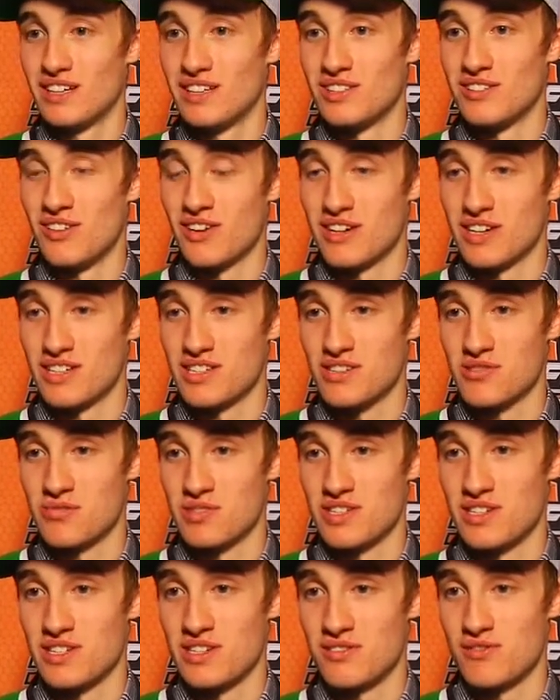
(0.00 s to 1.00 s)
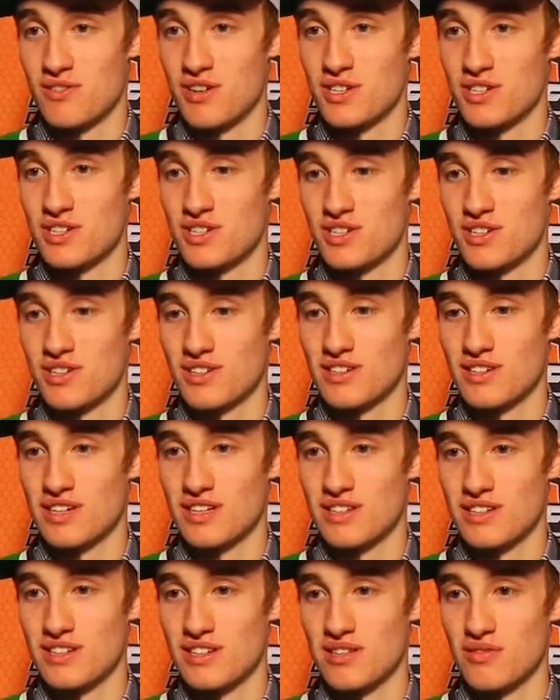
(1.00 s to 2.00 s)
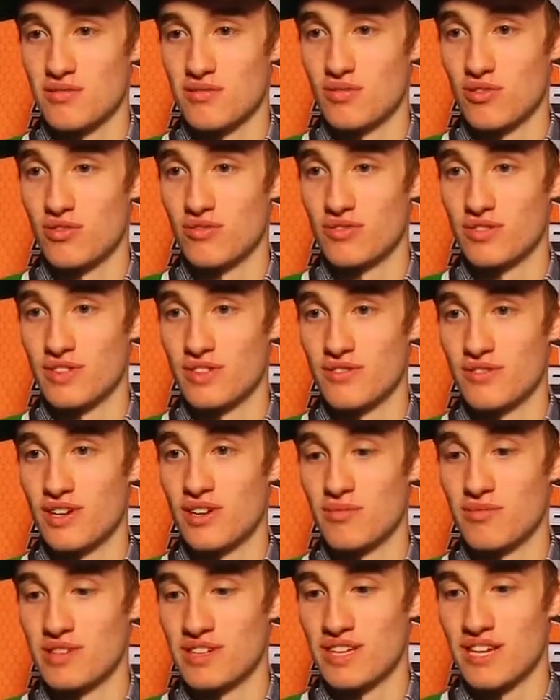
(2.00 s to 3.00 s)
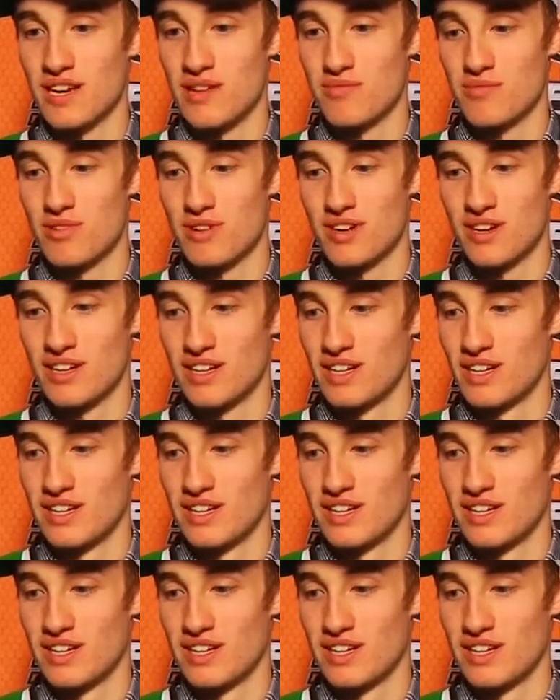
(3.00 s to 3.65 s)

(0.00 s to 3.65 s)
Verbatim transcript: no, I guess I'll be seeing Rich at the hopefully development camp or.